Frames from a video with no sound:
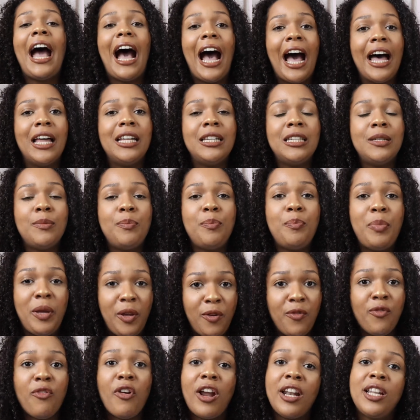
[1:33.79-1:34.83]
and be
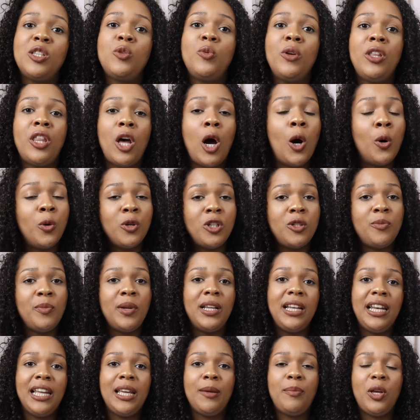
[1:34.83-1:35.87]
friends with
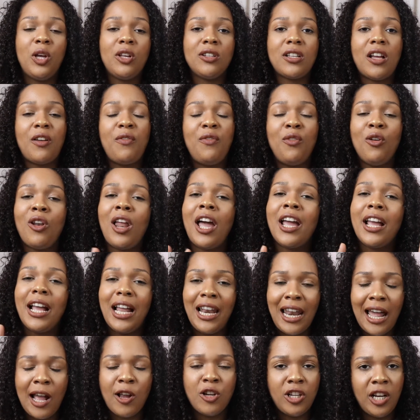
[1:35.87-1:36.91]
ultimately because I feel like a
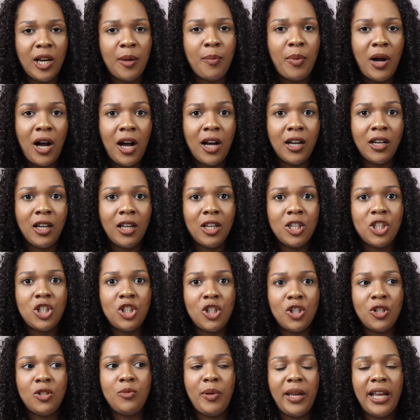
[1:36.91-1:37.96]
language learning partner
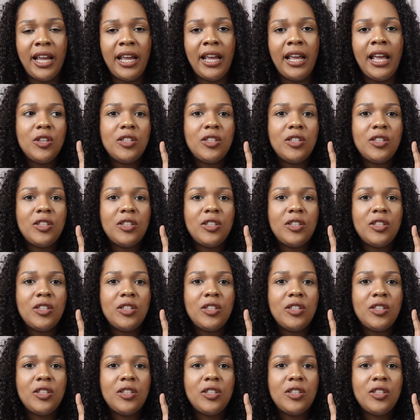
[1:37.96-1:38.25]
should be